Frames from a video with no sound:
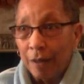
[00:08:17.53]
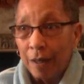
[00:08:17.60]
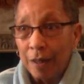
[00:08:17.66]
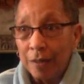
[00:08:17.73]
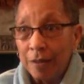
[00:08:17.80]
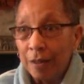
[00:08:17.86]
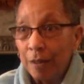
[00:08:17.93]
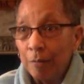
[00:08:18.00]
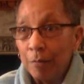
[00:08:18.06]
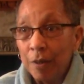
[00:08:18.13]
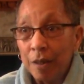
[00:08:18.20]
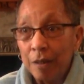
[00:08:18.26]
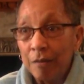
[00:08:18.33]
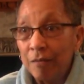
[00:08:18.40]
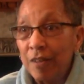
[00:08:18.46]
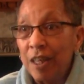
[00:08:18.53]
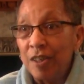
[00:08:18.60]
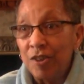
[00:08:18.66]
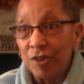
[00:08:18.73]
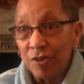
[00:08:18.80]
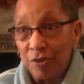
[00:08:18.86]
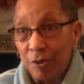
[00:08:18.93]
I tell them
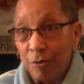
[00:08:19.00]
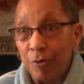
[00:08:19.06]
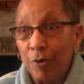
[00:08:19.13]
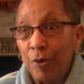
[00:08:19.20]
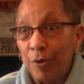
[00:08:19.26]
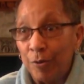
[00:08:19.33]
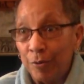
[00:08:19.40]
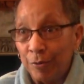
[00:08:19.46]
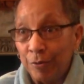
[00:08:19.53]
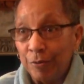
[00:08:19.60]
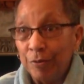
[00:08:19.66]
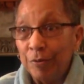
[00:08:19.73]
they just don't know.